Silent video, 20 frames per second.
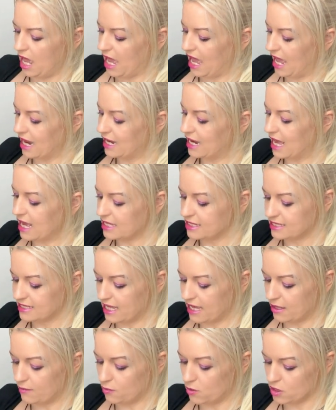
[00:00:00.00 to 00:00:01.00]
And let's
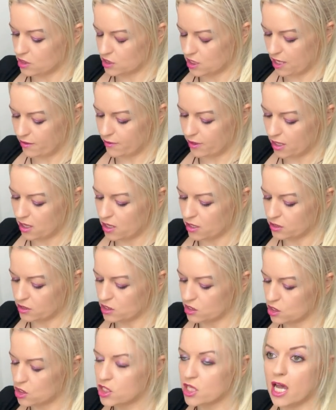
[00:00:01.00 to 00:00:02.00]
see what's going on.
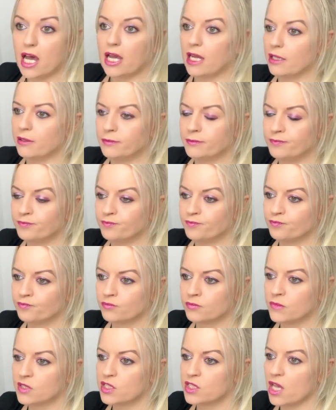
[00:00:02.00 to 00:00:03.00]
So
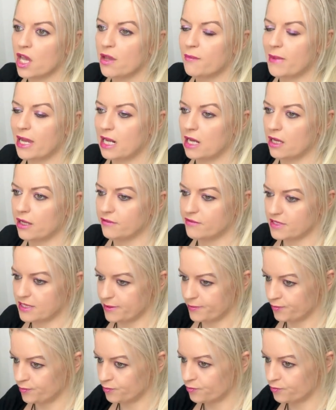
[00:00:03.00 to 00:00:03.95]
my loves,